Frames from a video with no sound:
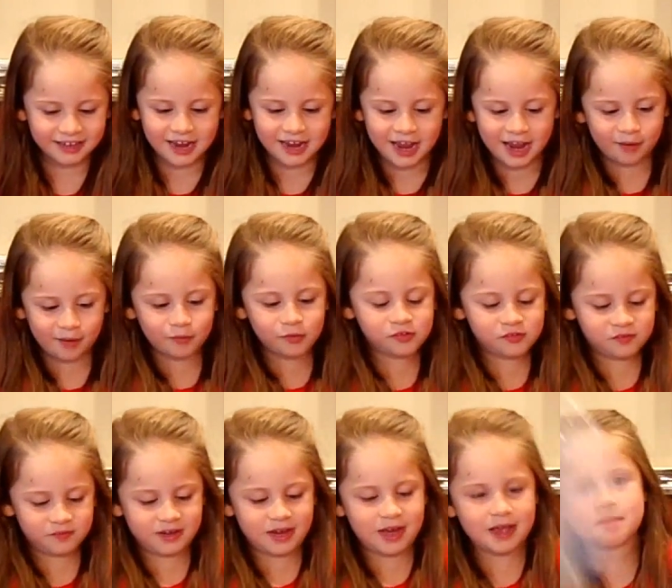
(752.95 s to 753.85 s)
Hey,
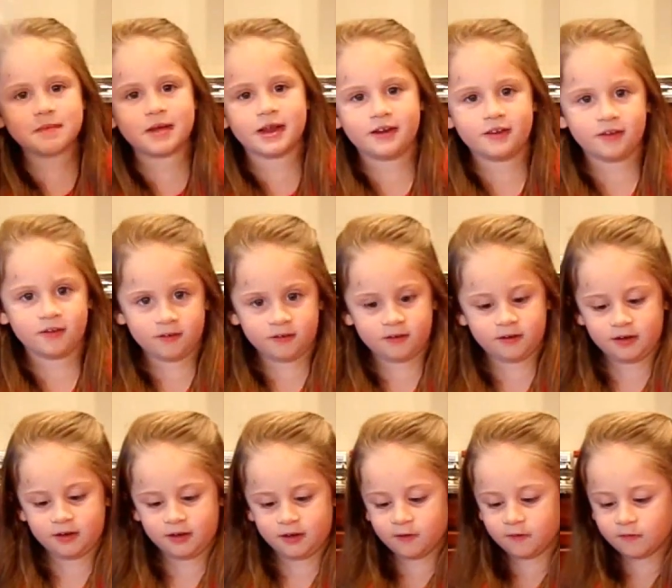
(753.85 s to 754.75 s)
what could I make on,
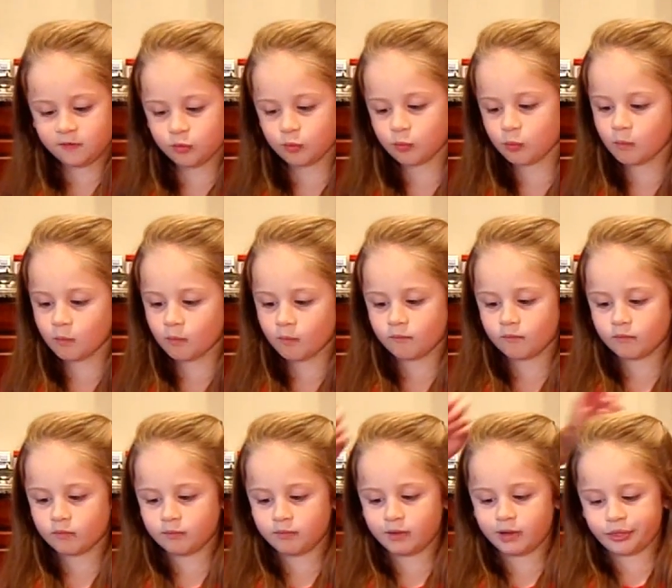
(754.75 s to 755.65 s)
guys?
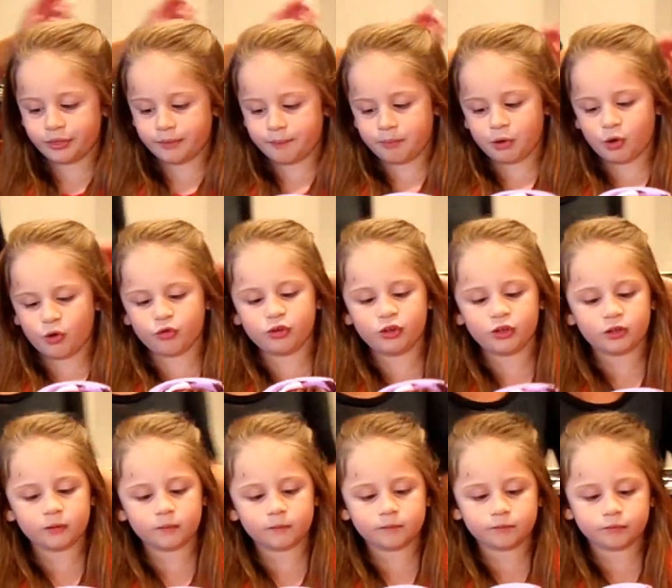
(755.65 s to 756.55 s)
Make the
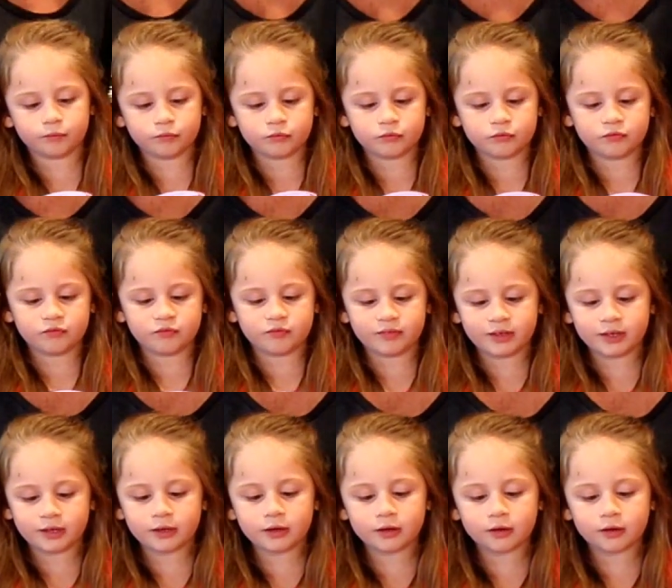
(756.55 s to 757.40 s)
brownie thing.